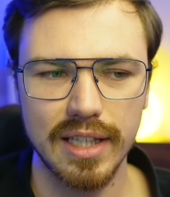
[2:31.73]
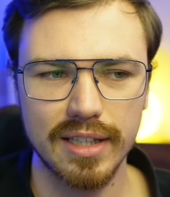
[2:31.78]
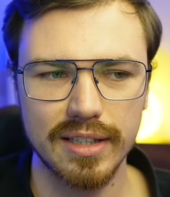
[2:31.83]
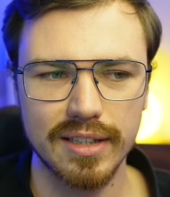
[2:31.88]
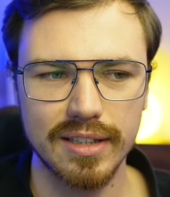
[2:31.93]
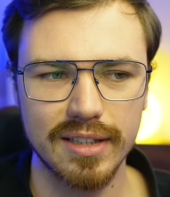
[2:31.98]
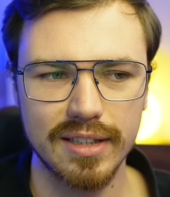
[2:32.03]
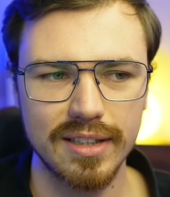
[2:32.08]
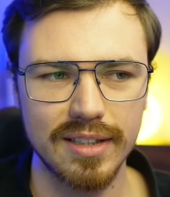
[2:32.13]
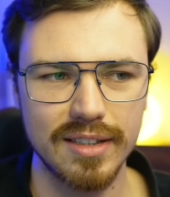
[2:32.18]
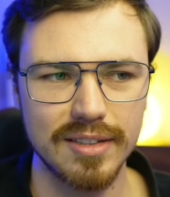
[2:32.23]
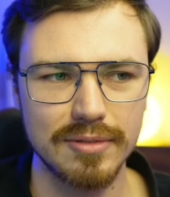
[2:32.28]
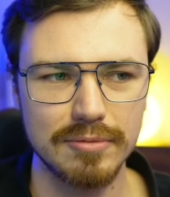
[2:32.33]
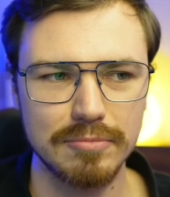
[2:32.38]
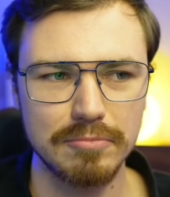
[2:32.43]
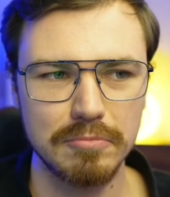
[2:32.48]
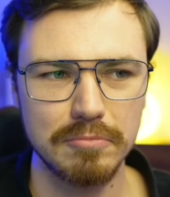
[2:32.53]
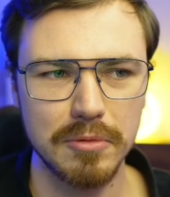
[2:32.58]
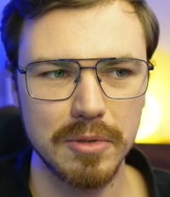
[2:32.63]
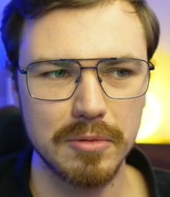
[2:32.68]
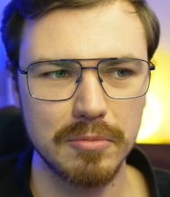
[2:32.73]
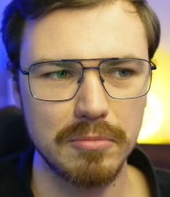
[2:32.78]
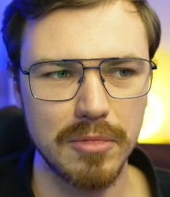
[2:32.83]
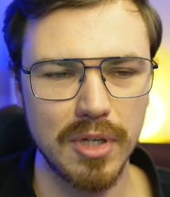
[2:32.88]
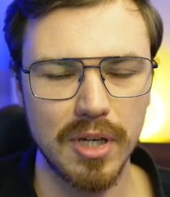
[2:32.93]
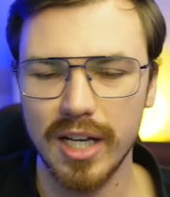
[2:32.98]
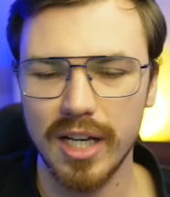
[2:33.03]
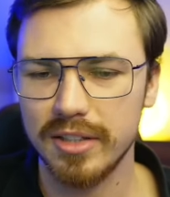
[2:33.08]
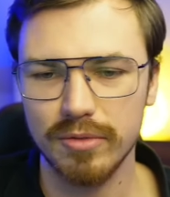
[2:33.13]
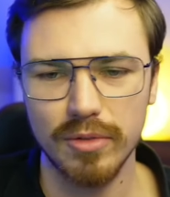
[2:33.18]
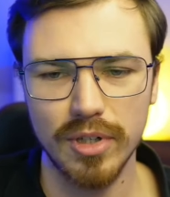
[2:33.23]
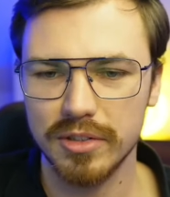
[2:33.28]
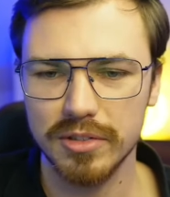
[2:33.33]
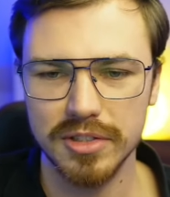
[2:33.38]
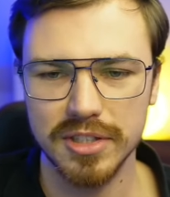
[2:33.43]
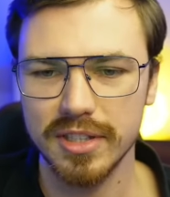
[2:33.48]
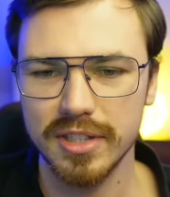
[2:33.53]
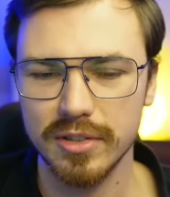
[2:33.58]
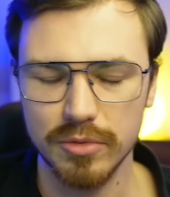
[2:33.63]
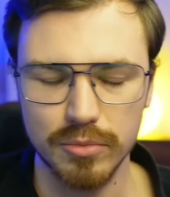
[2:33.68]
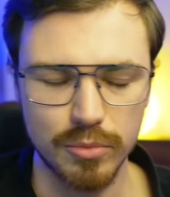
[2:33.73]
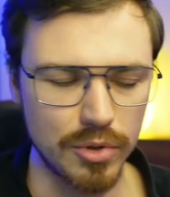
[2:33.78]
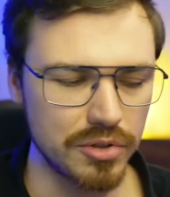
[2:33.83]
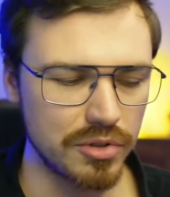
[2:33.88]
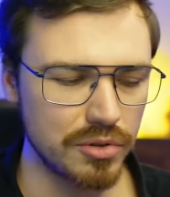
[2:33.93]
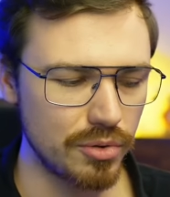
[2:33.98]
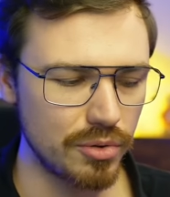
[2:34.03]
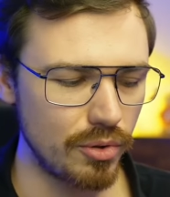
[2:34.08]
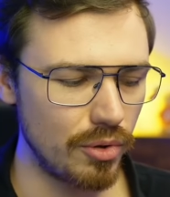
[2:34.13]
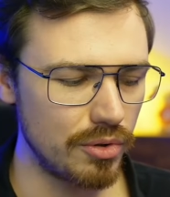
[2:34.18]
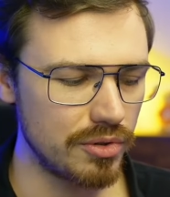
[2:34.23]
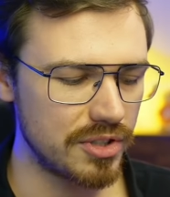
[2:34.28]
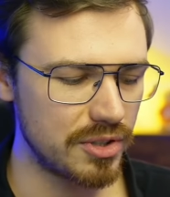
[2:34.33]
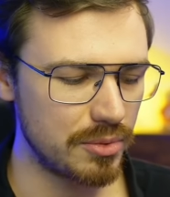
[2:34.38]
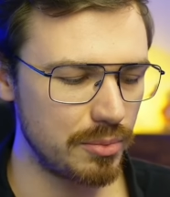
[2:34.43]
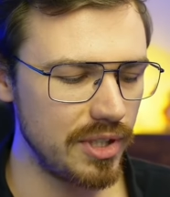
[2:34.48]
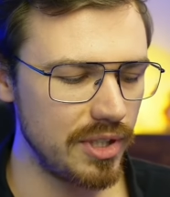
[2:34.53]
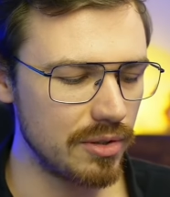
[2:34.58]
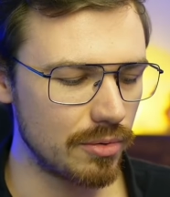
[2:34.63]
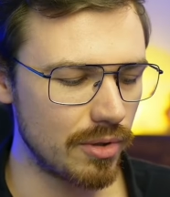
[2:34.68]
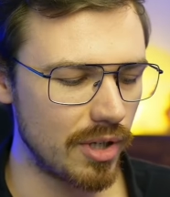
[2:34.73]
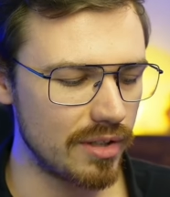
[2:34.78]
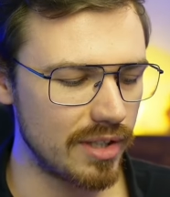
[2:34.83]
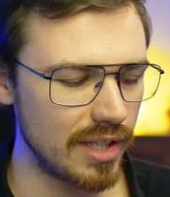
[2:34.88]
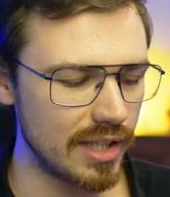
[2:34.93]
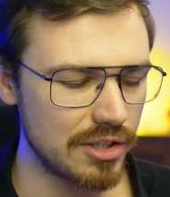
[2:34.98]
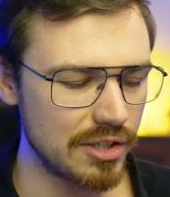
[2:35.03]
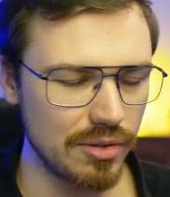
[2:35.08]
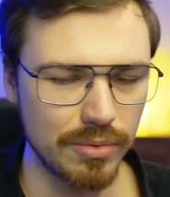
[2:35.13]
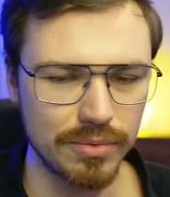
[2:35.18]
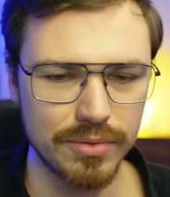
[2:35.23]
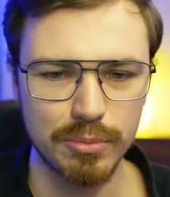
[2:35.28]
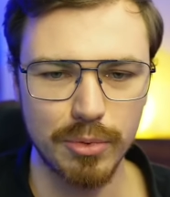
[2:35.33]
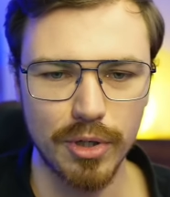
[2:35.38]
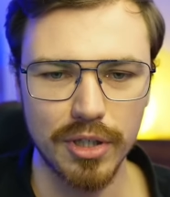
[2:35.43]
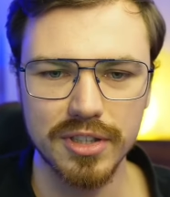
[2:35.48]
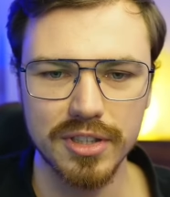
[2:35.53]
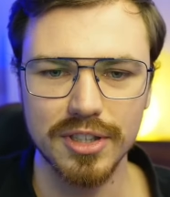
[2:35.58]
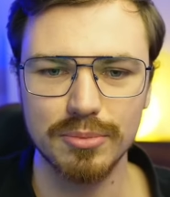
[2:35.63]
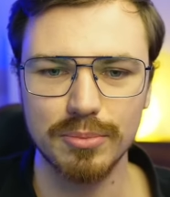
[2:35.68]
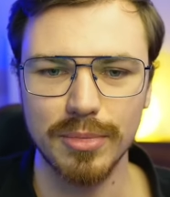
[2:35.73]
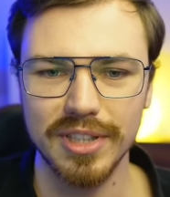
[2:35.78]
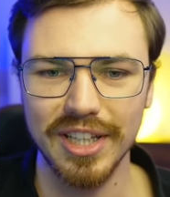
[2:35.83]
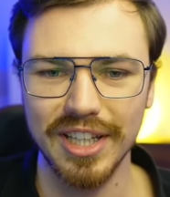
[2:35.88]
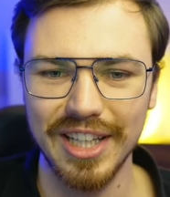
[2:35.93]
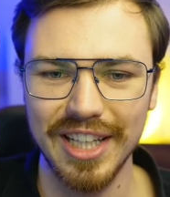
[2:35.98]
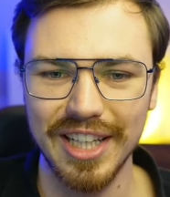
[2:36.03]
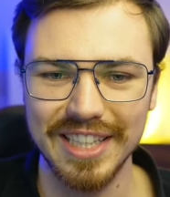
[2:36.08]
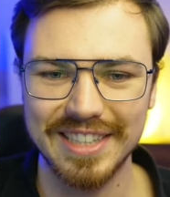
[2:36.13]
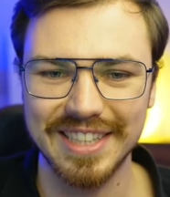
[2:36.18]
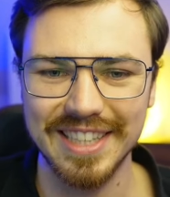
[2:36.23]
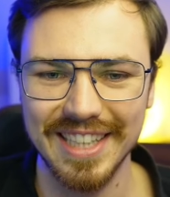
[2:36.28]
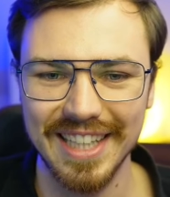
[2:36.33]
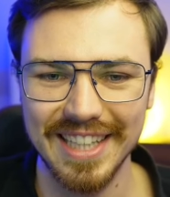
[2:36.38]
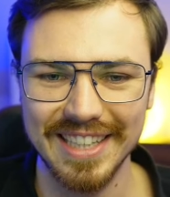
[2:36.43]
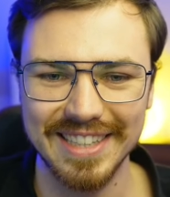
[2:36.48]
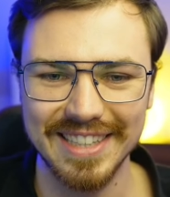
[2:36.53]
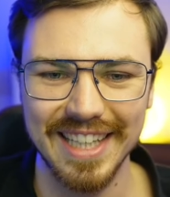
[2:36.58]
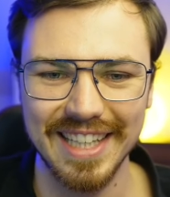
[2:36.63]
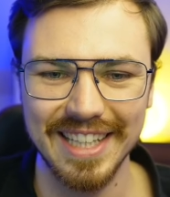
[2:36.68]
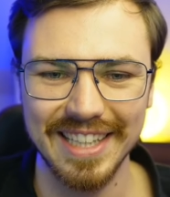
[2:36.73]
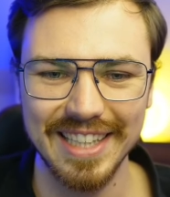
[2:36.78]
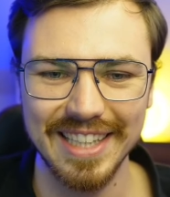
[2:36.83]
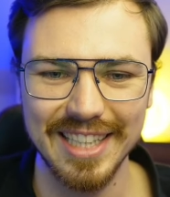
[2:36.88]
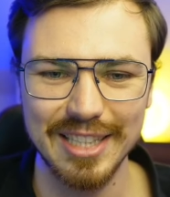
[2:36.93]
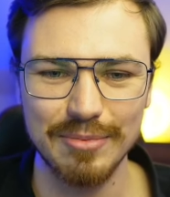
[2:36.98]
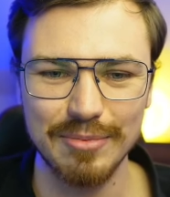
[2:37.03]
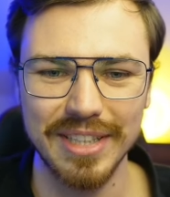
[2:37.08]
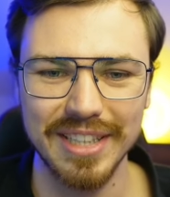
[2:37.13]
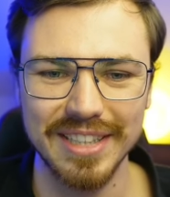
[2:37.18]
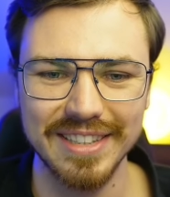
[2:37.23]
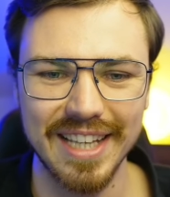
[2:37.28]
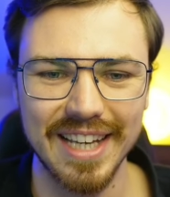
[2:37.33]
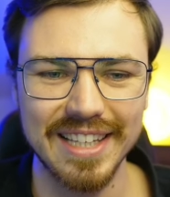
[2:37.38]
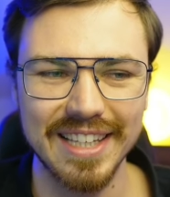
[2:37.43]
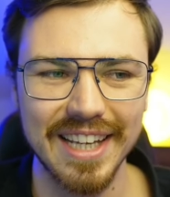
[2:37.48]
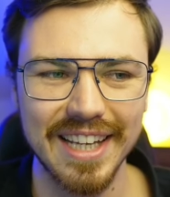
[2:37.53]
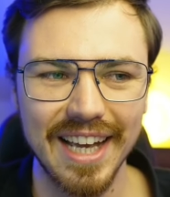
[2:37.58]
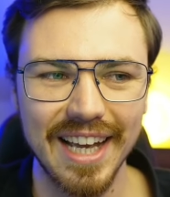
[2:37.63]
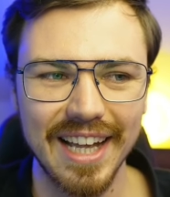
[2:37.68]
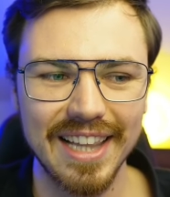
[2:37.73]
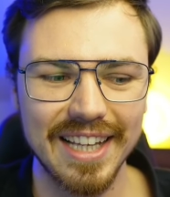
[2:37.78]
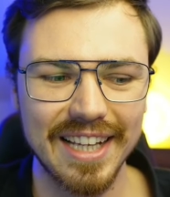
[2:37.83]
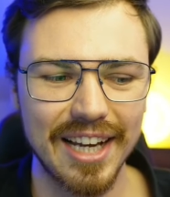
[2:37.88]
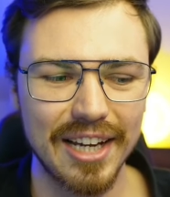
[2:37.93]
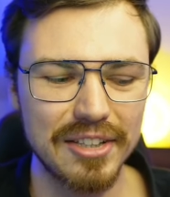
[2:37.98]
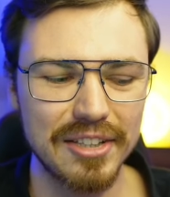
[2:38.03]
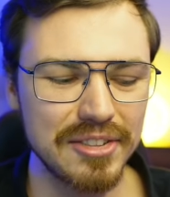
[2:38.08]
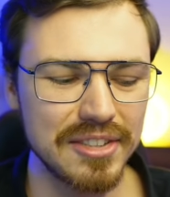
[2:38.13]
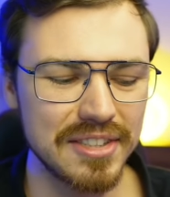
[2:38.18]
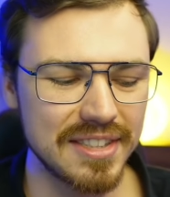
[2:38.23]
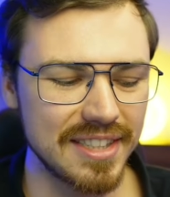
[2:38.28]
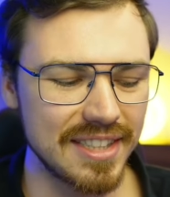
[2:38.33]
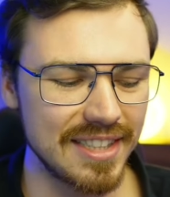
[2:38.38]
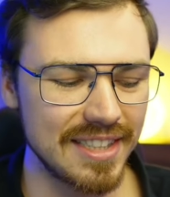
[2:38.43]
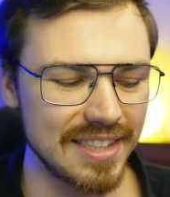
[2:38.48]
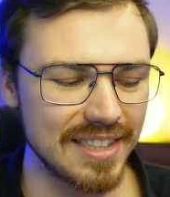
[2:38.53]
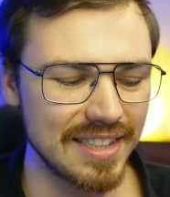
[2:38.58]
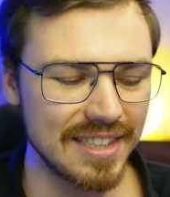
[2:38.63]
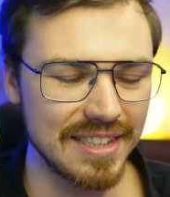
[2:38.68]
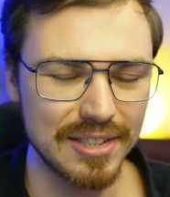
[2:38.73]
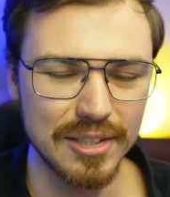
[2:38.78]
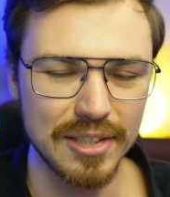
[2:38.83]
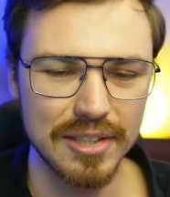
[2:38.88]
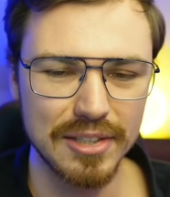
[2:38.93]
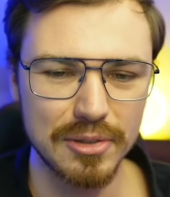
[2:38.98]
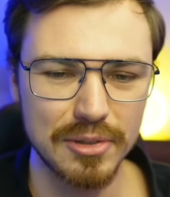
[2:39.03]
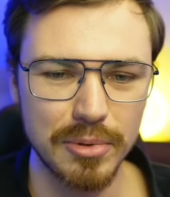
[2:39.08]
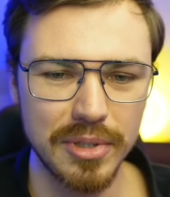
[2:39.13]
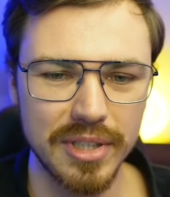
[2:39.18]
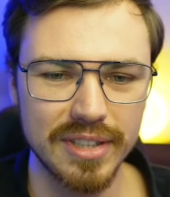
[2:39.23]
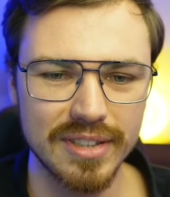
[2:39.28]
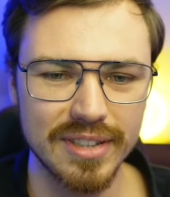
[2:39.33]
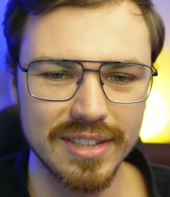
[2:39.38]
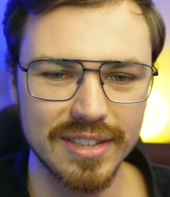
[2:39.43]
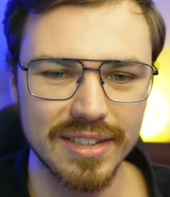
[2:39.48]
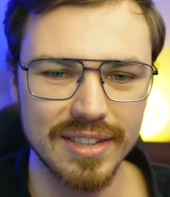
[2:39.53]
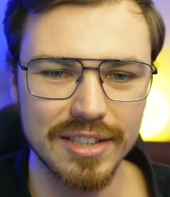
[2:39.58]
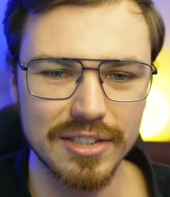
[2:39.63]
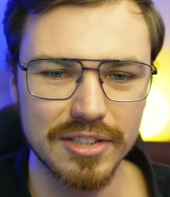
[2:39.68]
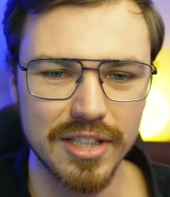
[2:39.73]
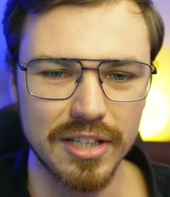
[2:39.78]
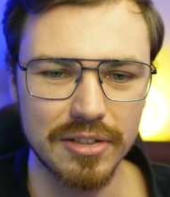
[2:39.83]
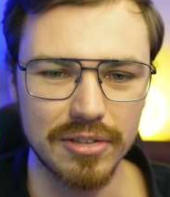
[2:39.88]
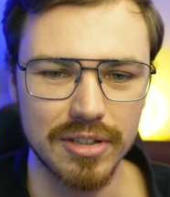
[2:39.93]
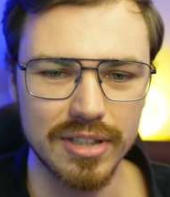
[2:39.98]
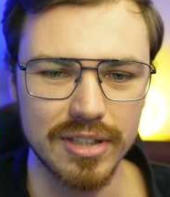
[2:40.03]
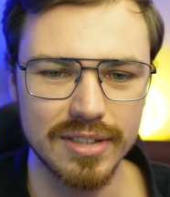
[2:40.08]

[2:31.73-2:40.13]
Like uh, I, I didn't want to go the Sweden route actually with the podcast, but let's, let's get a little bit in that like how do you see the, the Sweden in, in, general?